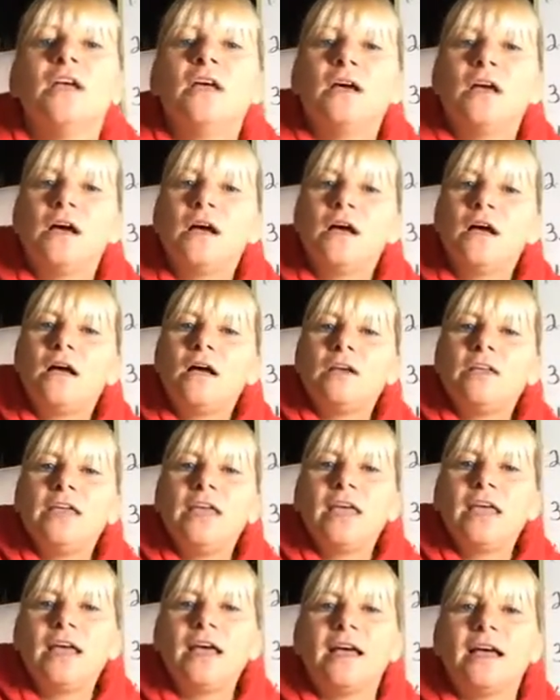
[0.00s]
Uh,
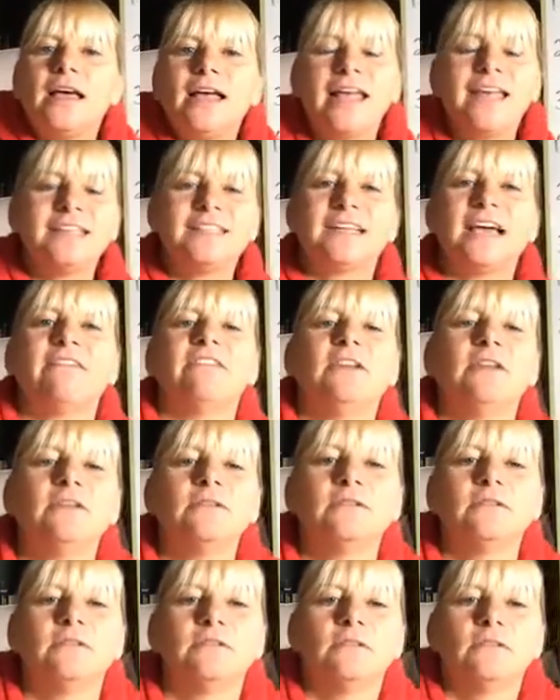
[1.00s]
yeah. Hey, Devin.
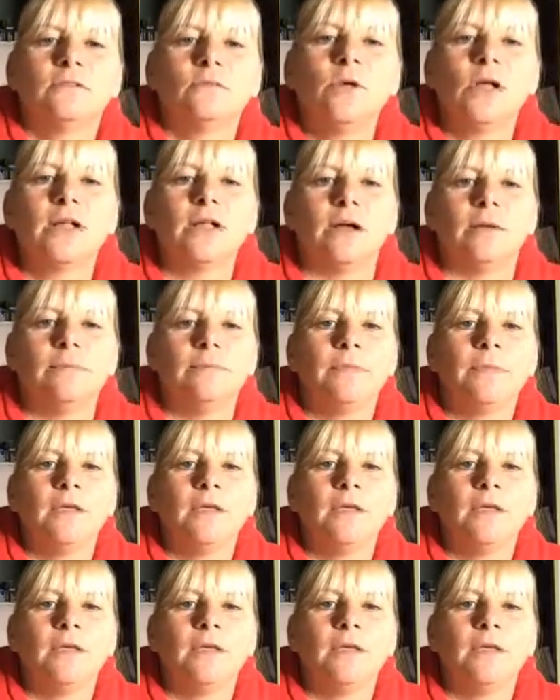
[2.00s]
Welcome.